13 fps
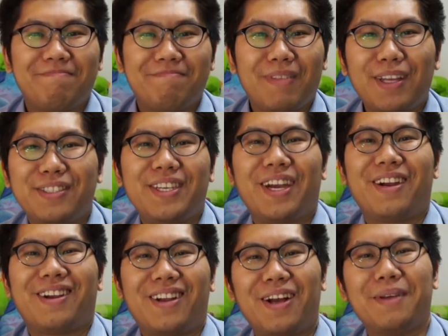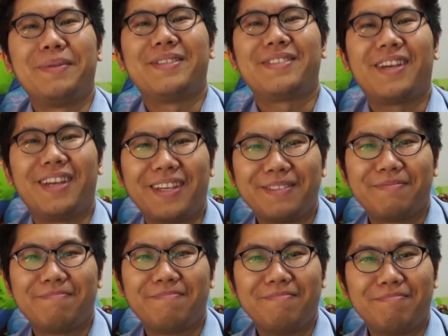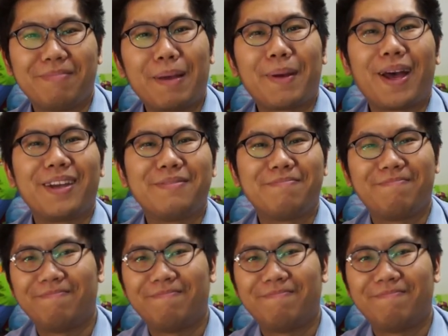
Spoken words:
And share, obviously. Bye-bye.